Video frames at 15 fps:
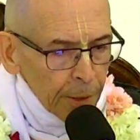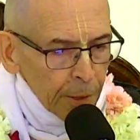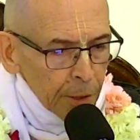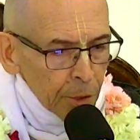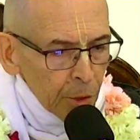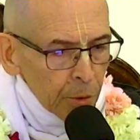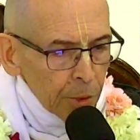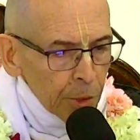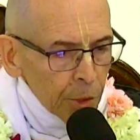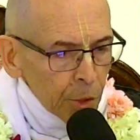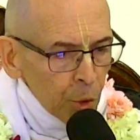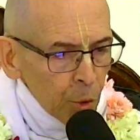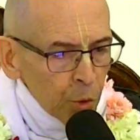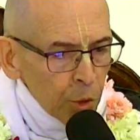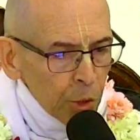So this
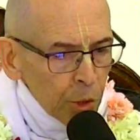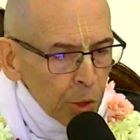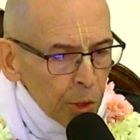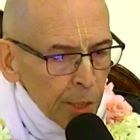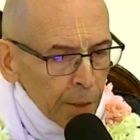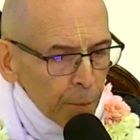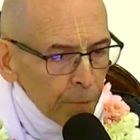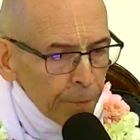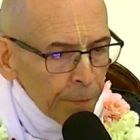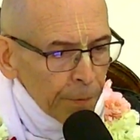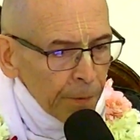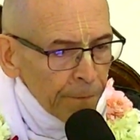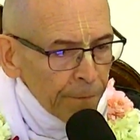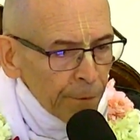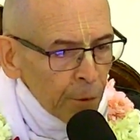shows us that
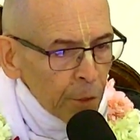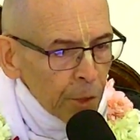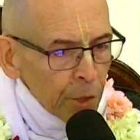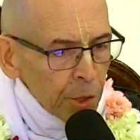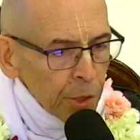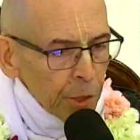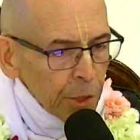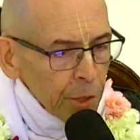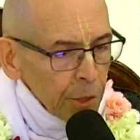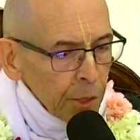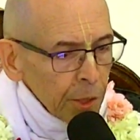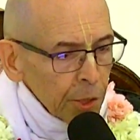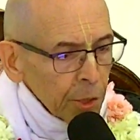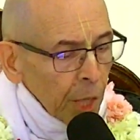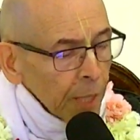fearlessness
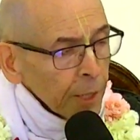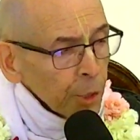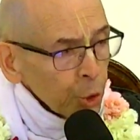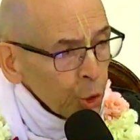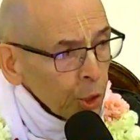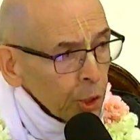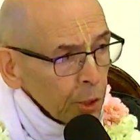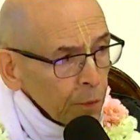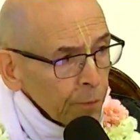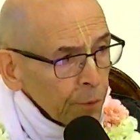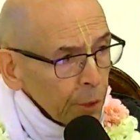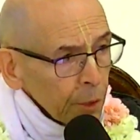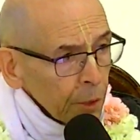is not achieved